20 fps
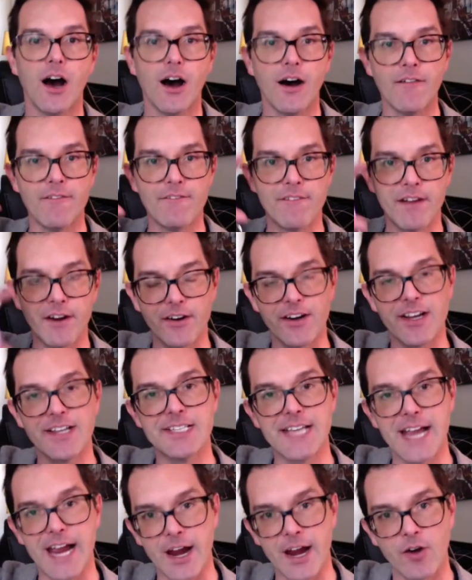of
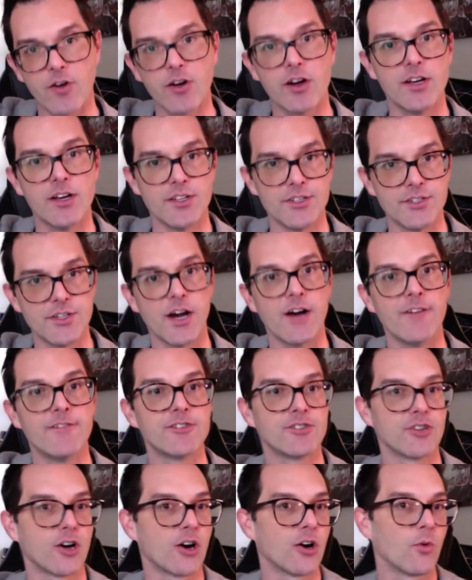various eras
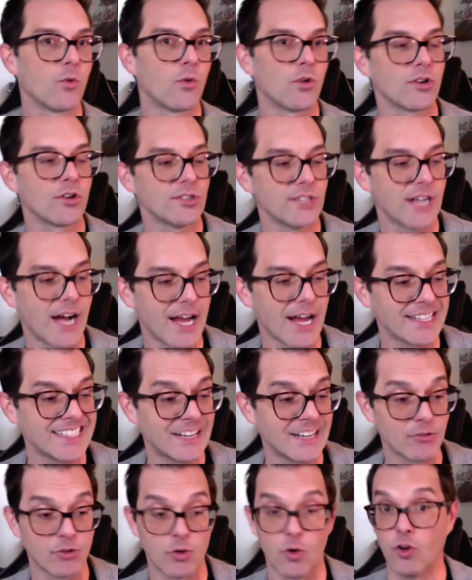of Star Wars, I
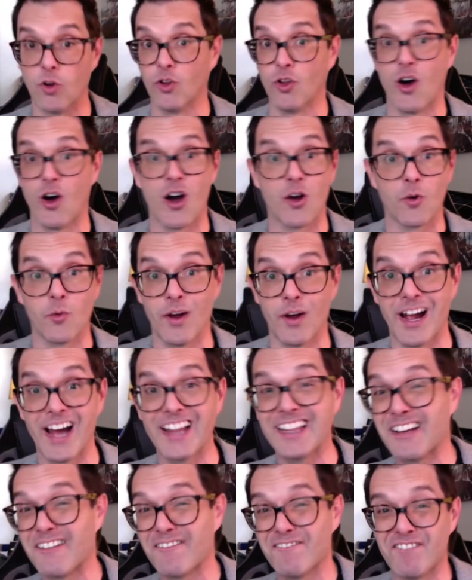think that would go a long way.
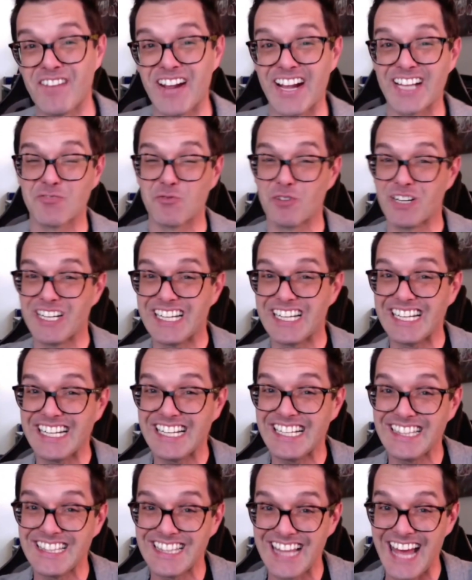I think fans would
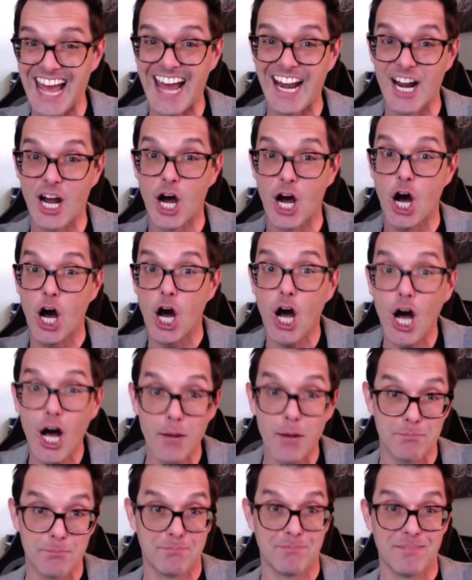eat that
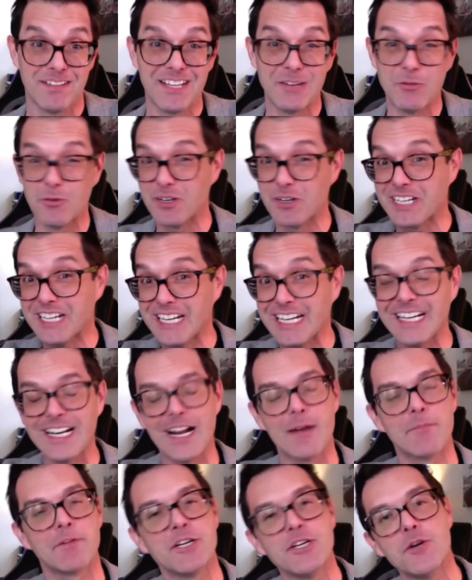up, would eat
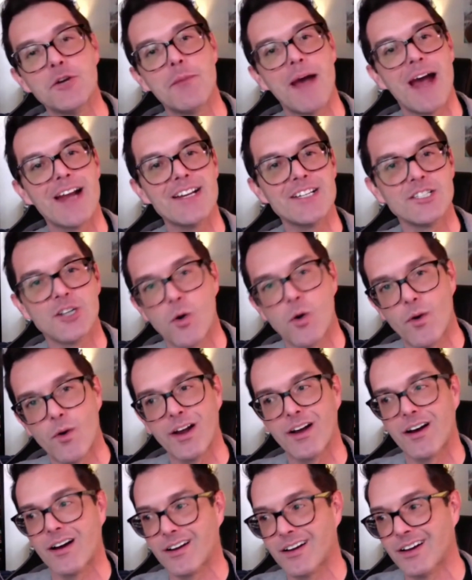it up. Can you imagine
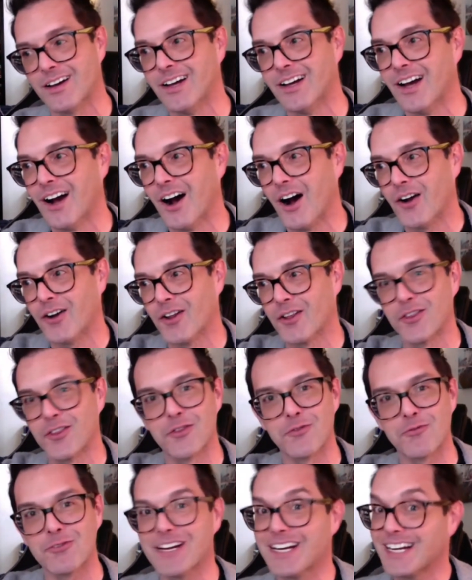going on a
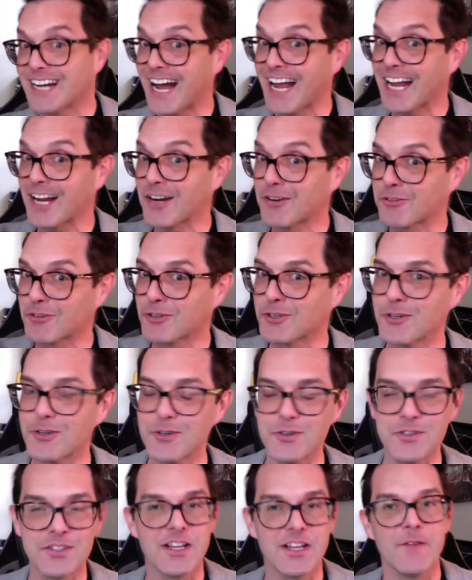3-night
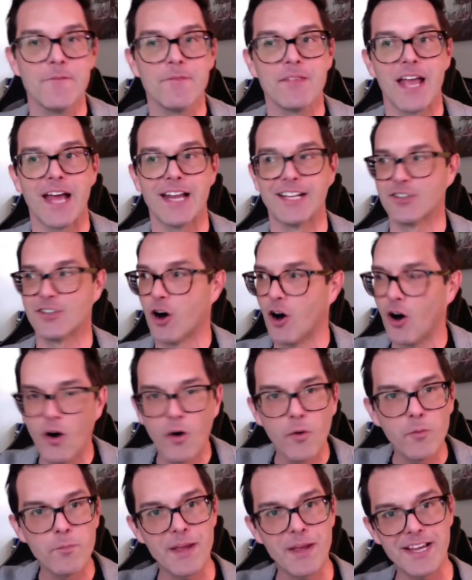cruise and it's
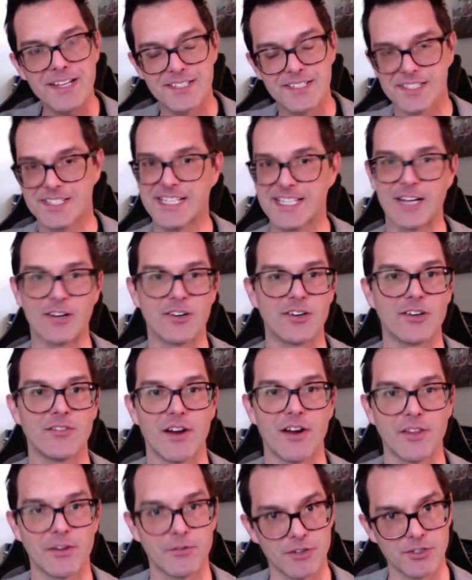all based and centered
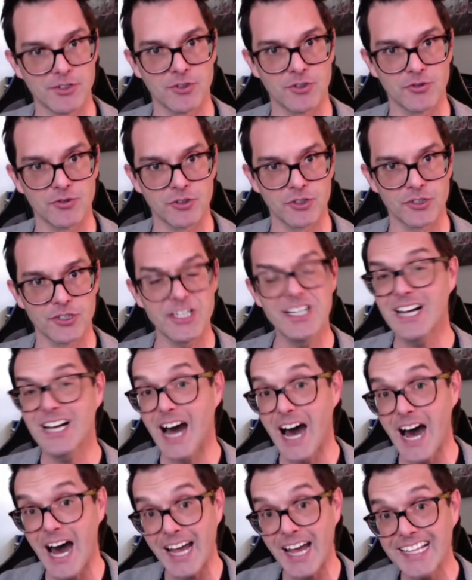around the original trilogy?
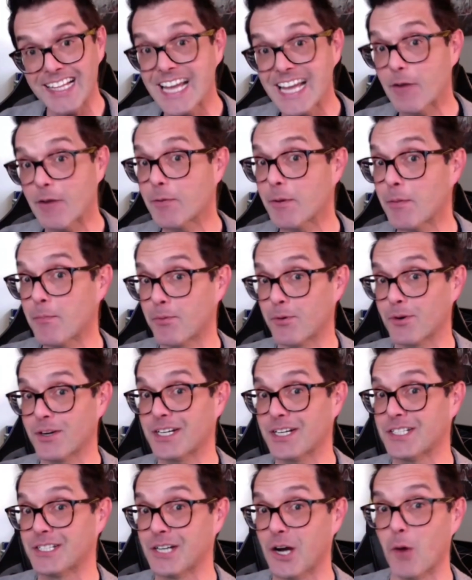I think that would be
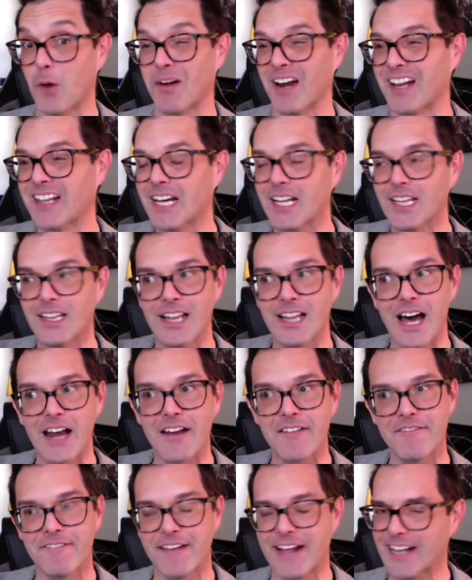pretty dope. And I think a
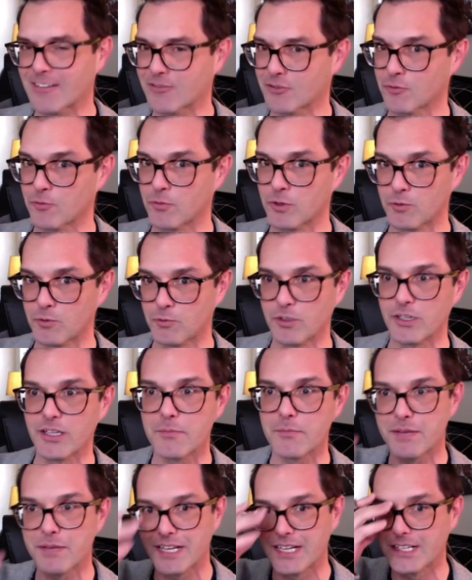lot of fans would
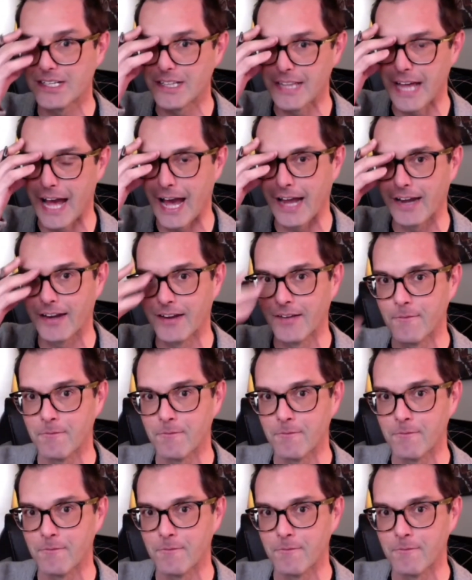really be into that.